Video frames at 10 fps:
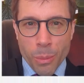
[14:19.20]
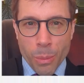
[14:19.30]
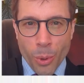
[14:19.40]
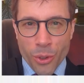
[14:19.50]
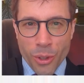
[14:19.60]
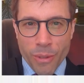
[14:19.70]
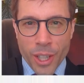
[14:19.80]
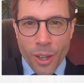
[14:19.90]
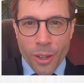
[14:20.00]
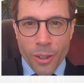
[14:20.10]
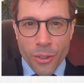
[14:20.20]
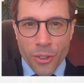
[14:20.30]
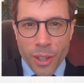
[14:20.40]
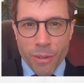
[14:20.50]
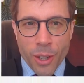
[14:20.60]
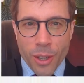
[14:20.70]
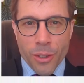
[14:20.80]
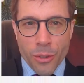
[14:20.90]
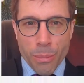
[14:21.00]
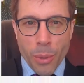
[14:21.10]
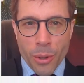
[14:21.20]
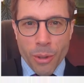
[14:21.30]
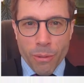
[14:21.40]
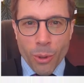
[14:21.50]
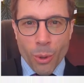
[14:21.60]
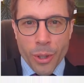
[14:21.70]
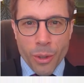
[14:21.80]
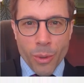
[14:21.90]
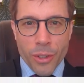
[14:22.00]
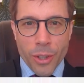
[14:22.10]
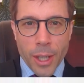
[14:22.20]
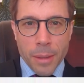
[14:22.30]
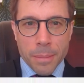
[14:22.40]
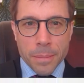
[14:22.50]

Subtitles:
Pause the video, see if you can spot the flaw in the reasoning.